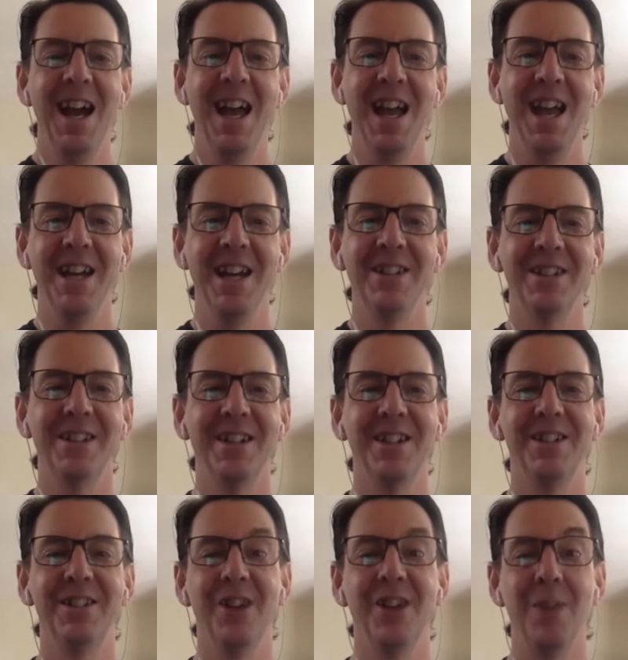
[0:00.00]
Yeah. And,
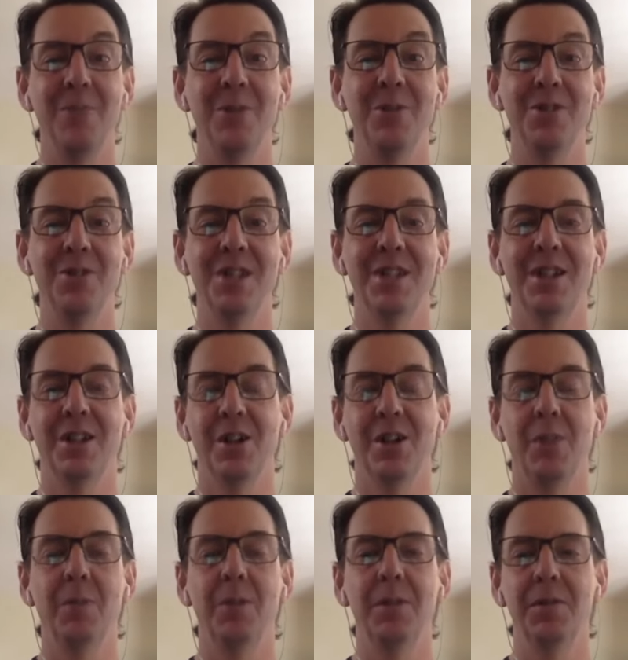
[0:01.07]
I'm using a
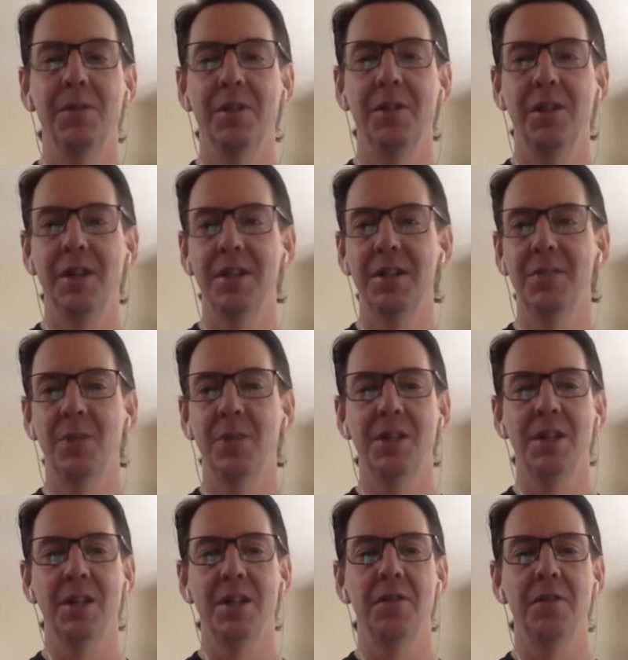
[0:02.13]
couple of the things
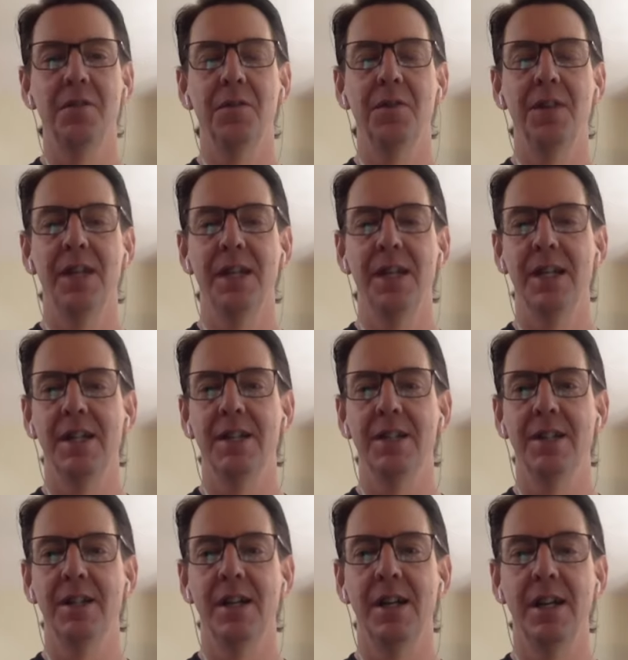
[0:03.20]
myself, and
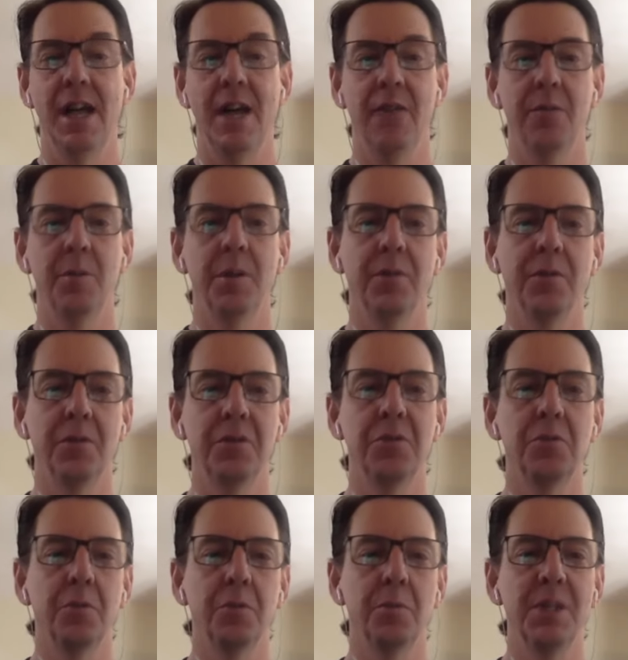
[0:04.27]
have been a
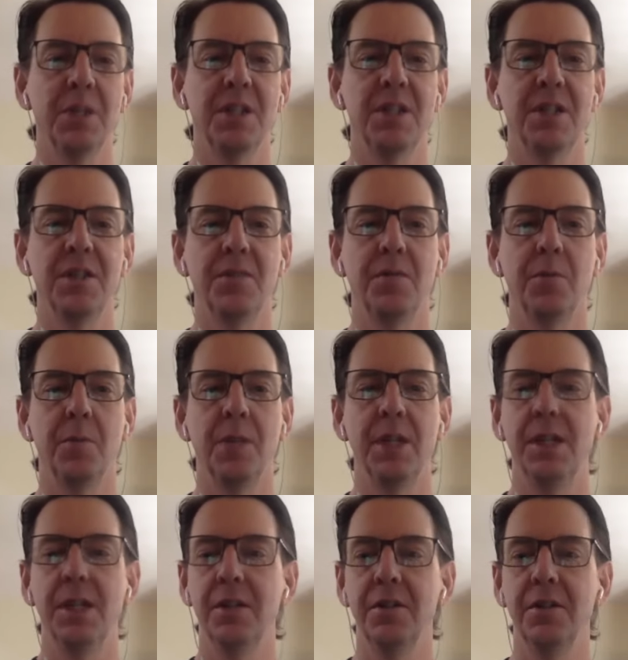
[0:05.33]
virtual business for many
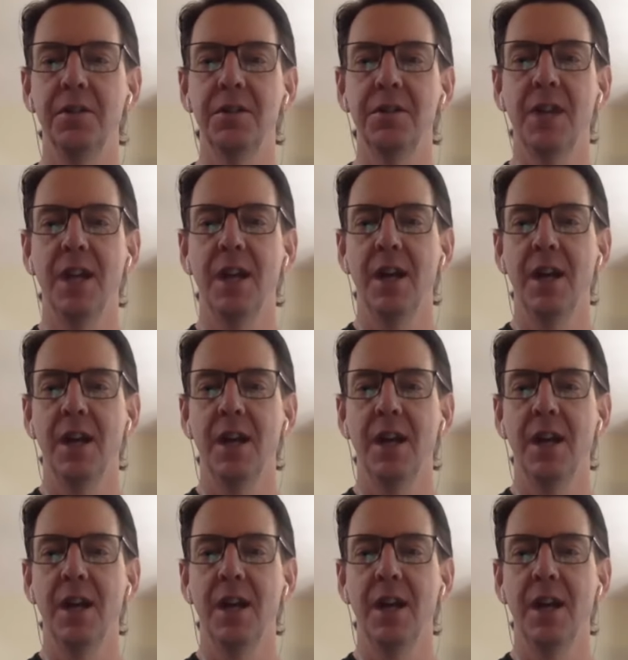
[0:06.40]
years,